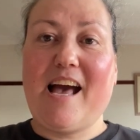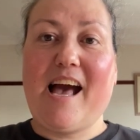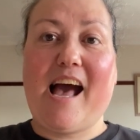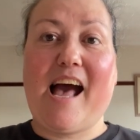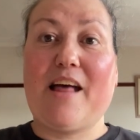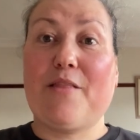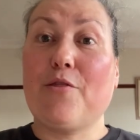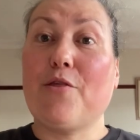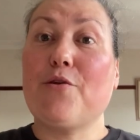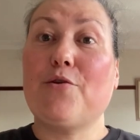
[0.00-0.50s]

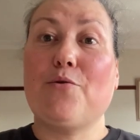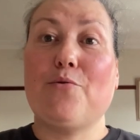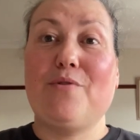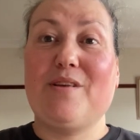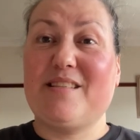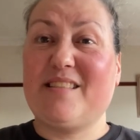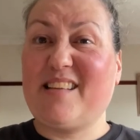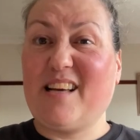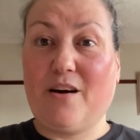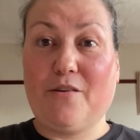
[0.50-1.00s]
and through the
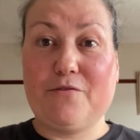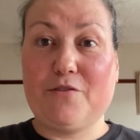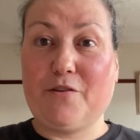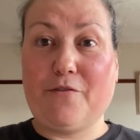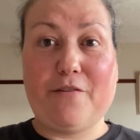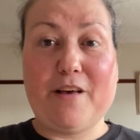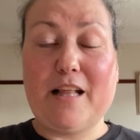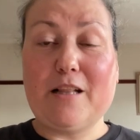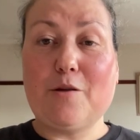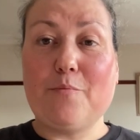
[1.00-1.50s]

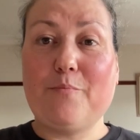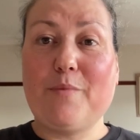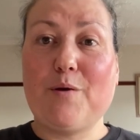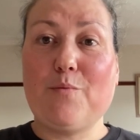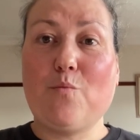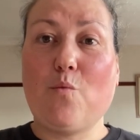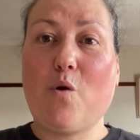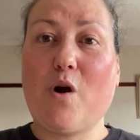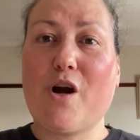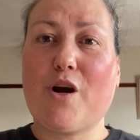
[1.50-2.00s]

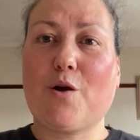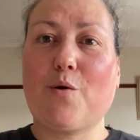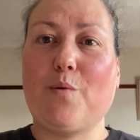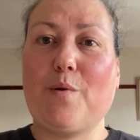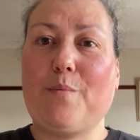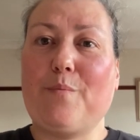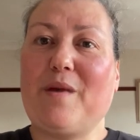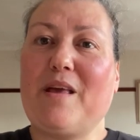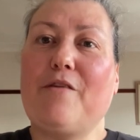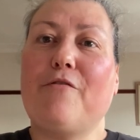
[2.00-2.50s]
self-development work we
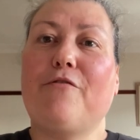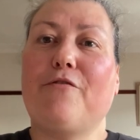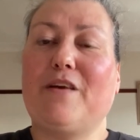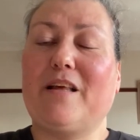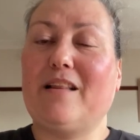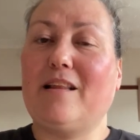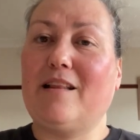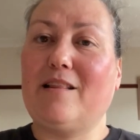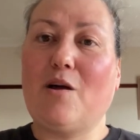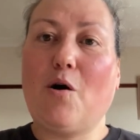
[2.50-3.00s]
may
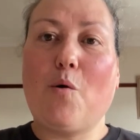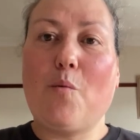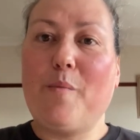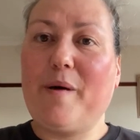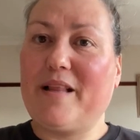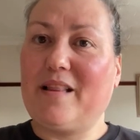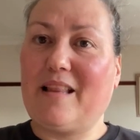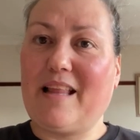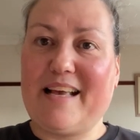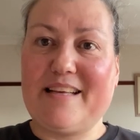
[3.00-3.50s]
feel a little
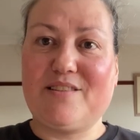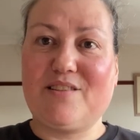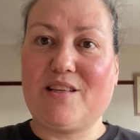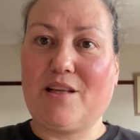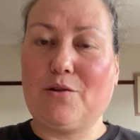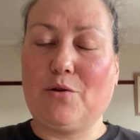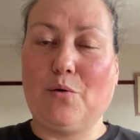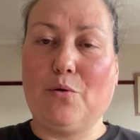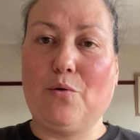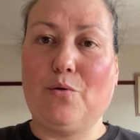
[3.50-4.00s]
bit less
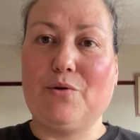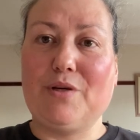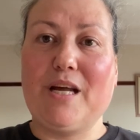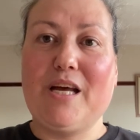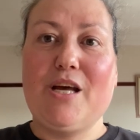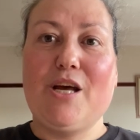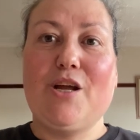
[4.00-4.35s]
alone,